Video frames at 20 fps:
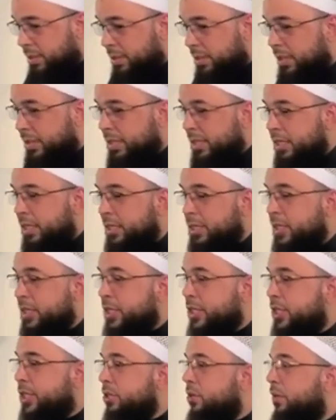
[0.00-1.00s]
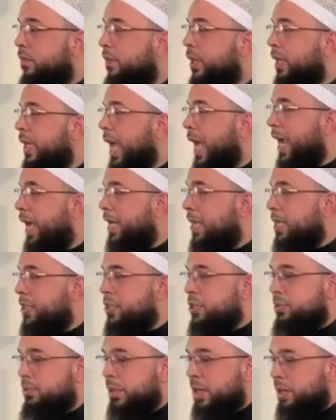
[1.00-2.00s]
that there is a silver lining
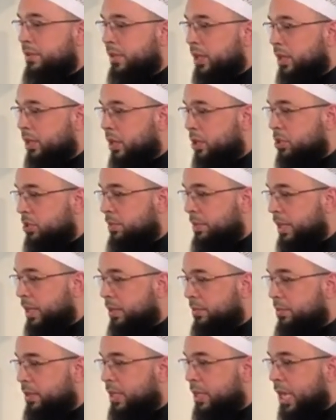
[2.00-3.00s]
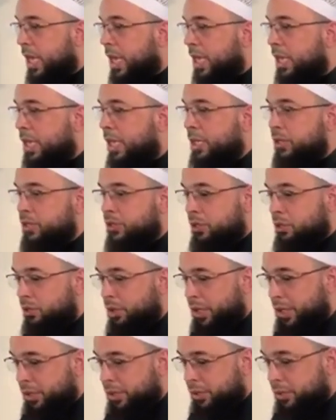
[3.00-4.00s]
to whatever Allah subhanahu wa ta'ala has
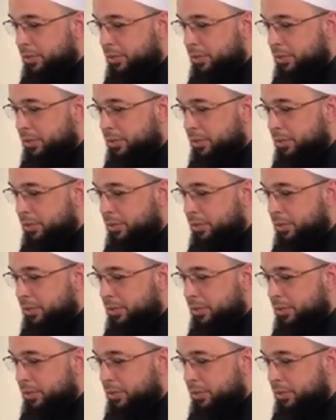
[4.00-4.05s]
decreed.